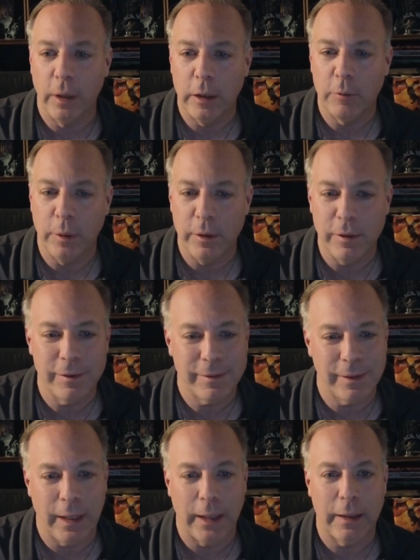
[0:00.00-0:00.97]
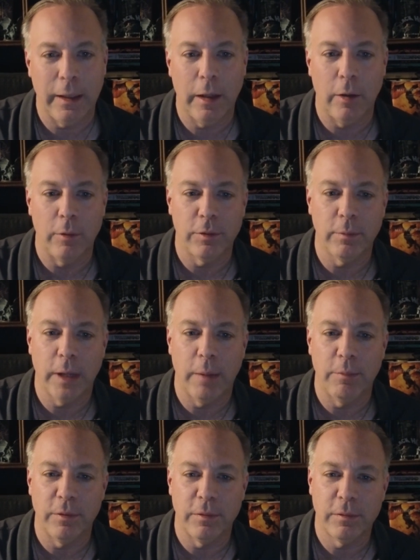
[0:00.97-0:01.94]
But you just like you know, sometimes
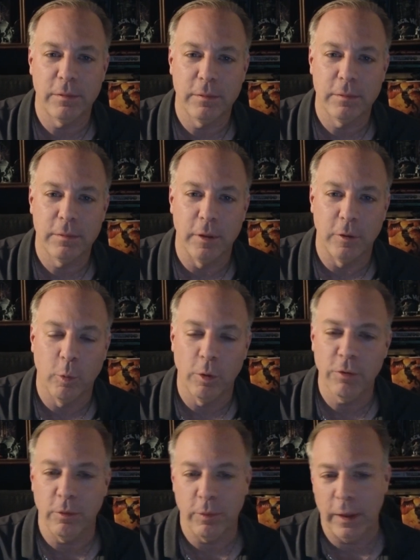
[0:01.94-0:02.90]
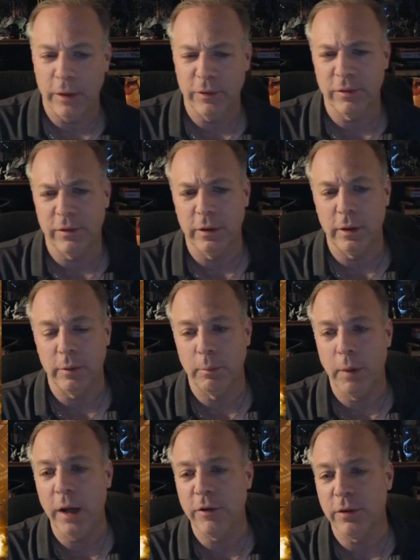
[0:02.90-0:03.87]
it's, the torture thing is just a little
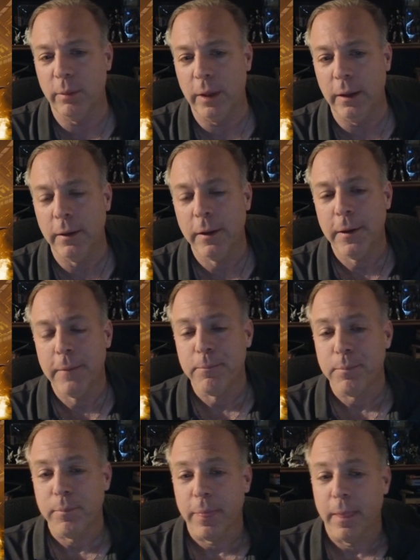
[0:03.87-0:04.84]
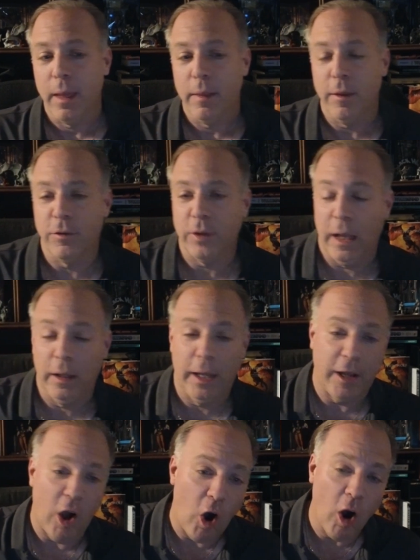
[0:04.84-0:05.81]
much. I mean, this I like
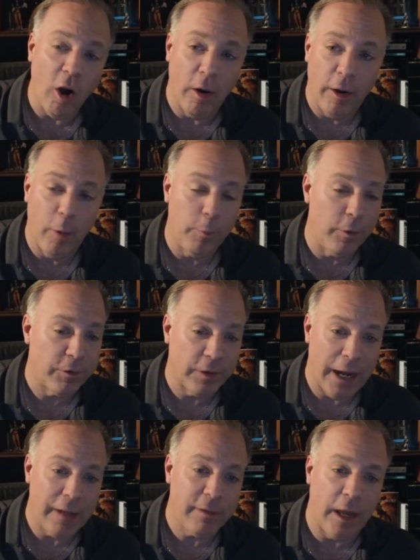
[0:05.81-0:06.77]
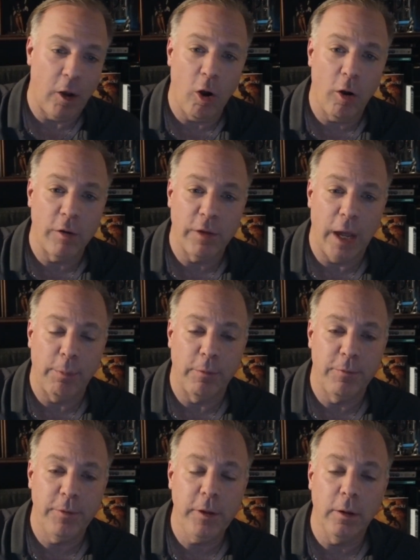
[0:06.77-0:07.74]
horror and almost got that horror type of
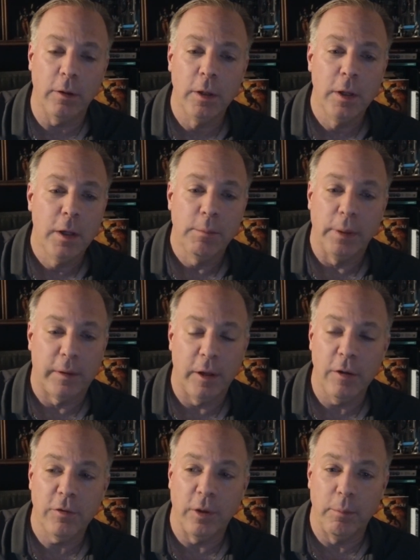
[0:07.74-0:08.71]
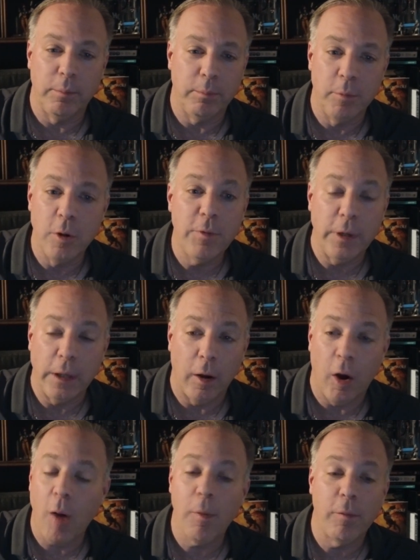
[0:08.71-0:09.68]
feel. But there's a movie, a
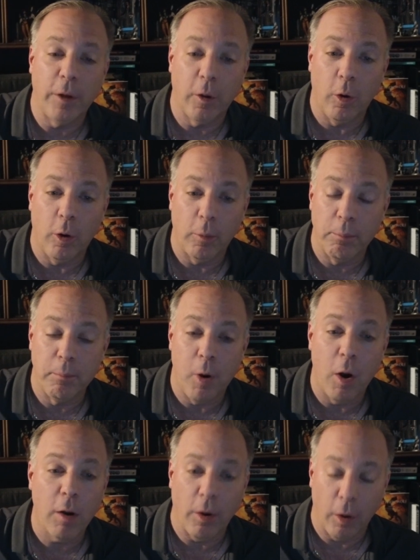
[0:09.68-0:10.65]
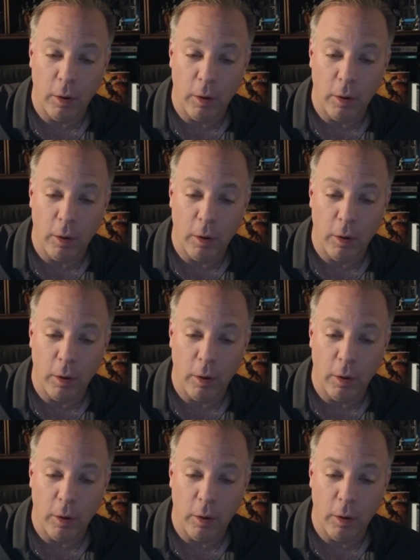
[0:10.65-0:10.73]
horror movie called Martyr,